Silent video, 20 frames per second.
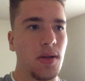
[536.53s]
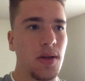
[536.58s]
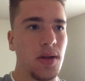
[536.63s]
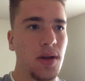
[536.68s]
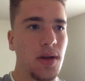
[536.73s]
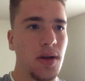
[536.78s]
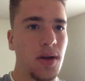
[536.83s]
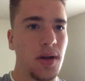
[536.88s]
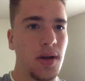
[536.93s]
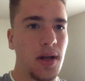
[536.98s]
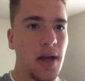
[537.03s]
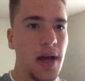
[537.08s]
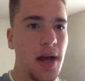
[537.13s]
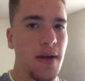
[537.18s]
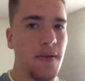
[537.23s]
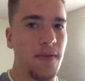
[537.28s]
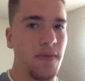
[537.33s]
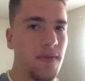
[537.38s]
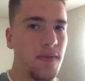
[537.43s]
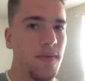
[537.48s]
you're going to
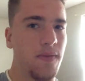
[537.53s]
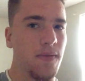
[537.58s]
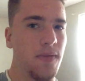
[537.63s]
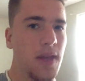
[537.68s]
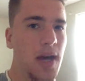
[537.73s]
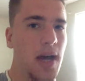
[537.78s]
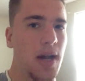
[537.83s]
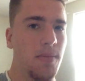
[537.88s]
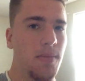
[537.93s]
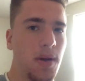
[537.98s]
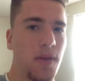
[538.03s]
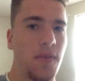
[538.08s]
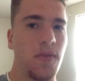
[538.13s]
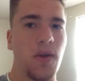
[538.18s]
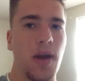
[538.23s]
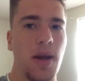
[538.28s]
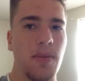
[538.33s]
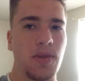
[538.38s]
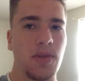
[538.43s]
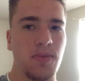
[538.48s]
have that amount of
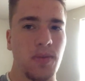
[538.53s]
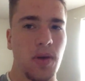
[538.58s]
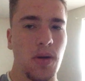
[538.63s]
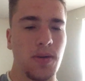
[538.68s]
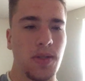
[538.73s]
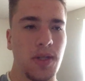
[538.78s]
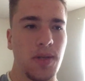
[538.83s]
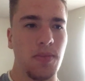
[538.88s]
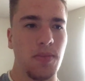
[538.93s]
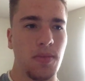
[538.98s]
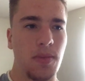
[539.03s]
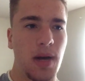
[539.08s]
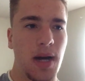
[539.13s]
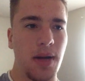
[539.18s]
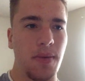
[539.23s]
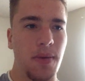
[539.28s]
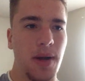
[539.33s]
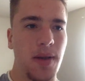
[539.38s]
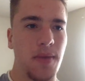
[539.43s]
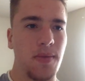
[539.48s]
grams of protein per
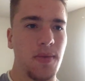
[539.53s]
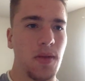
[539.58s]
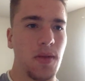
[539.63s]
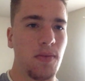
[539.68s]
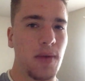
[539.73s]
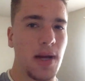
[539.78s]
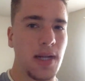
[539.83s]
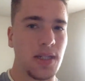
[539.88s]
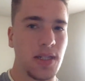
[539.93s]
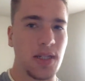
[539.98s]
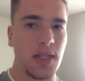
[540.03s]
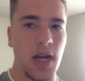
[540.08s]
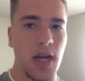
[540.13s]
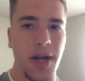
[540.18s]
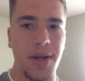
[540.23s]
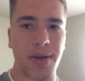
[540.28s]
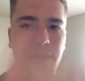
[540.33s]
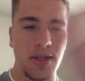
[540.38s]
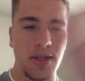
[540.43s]
body weight. The rest is how you